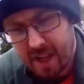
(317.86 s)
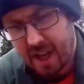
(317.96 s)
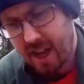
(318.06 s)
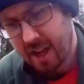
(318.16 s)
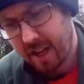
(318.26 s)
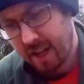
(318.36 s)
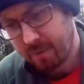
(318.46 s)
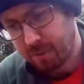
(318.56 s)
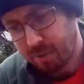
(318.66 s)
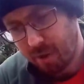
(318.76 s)
and it
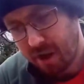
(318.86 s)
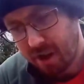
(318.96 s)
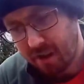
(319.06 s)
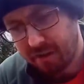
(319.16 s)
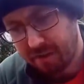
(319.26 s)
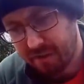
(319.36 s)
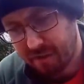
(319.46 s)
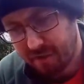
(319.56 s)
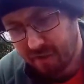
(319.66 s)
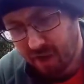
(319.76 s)
comes with
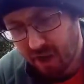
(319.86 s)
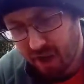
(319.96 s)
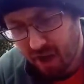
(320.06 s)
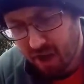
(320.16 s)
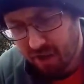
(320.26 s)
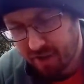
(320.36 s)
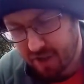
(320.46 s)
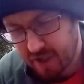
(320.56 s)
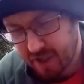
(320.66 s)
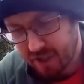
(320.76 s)
I
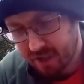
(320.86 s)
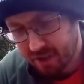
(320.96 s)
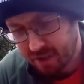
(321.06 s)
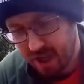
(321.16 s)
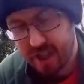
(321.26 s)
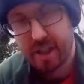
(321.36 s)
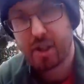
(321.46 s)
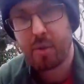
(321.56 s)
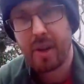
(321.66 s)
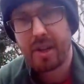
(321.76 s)
think
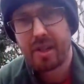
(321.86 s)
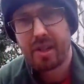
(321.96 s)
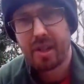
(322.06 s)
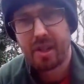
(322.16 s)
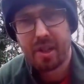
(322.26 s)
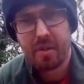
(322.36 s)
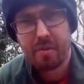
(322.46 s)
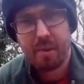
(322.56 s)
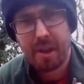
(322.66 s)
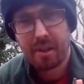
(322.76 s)
there's tweezers and a
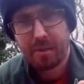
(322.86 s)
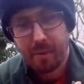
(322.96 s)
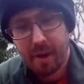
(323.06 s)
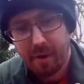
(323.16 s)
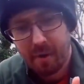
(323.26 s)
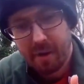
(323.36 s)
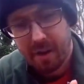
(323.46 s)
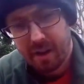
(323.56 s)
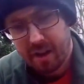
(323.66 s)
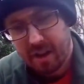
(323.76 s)
toothpick as well.
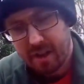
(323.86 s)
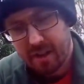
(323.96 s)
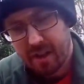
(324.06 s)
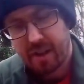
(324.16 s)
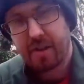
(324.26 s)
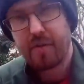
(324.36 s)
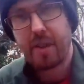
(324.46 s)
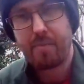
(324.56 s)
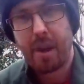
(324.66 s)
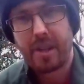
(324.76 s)
So it's a
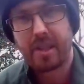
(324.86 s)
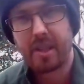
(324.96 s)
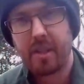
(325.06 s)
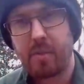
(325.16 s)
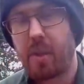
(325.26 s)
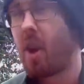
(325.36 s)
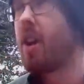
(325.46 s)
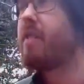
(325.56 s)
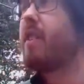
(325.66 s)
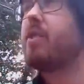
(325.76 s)
really basic little
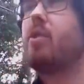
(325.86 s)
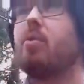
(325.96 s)
knife. I'd